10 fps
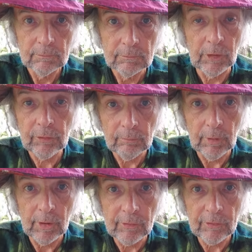This
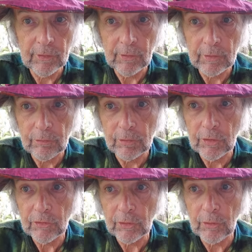monastery
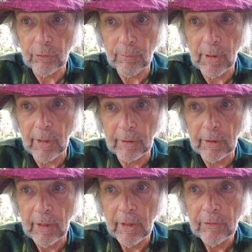tradition goes back
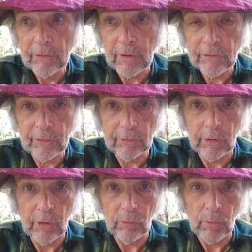such a
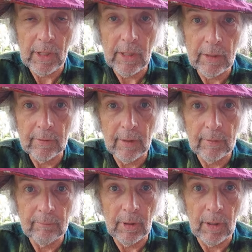long way
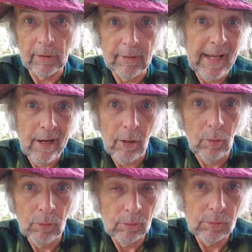that by
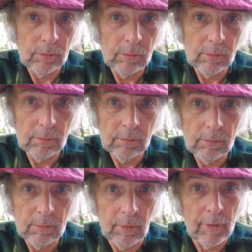now,
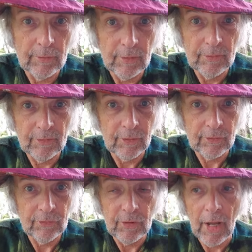
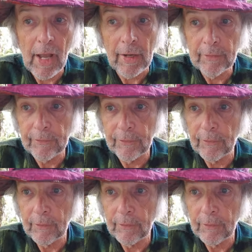1968,